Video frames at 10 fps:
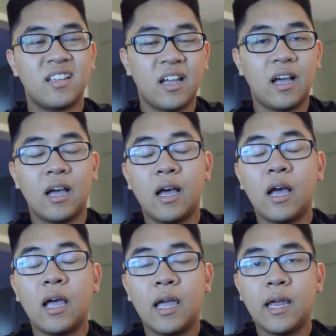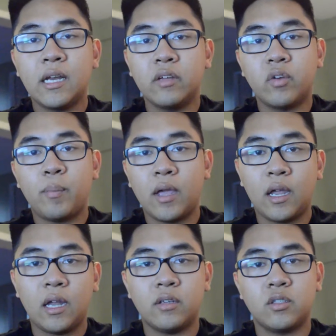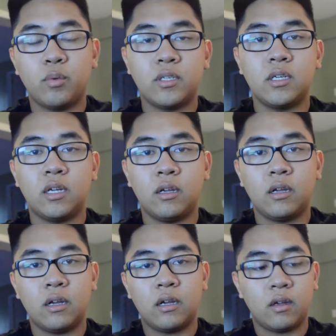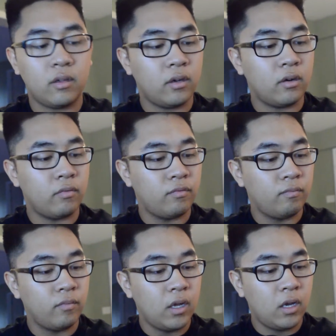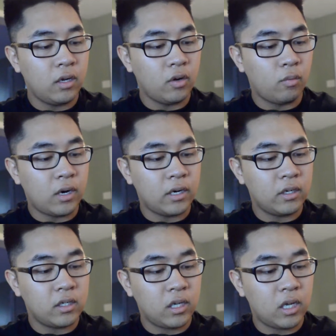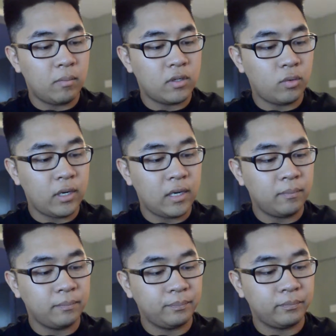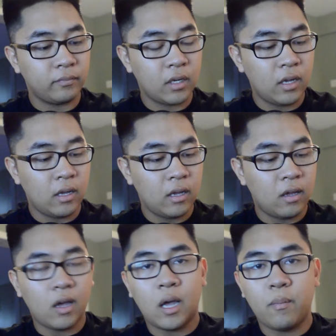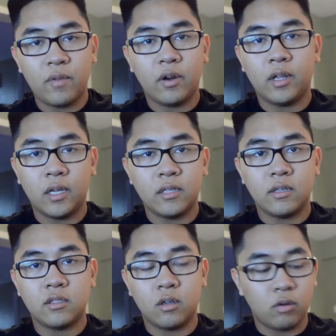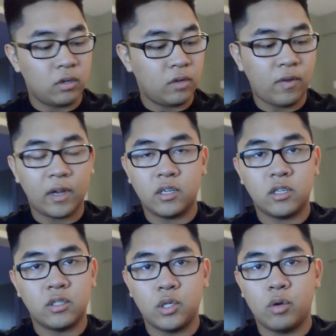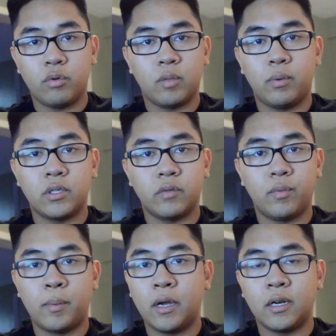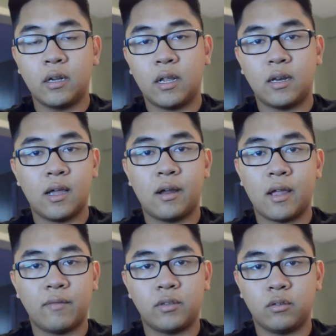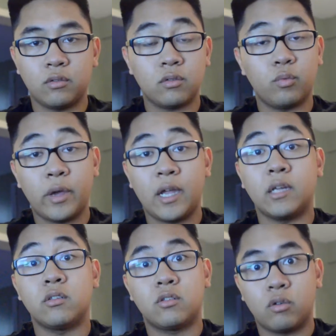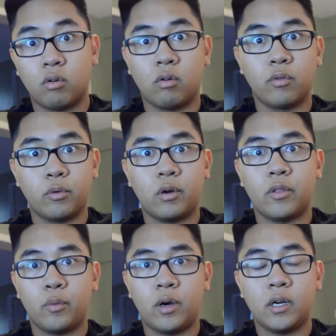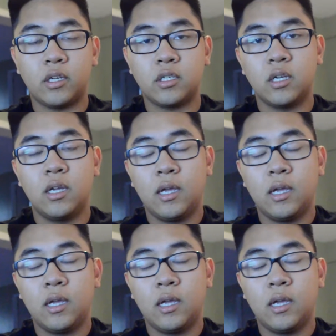kind of a pain switching your wattage in between. I'm very lazy, so if I can just do it with a push of a button and not have to wait and scroll through all the wattage,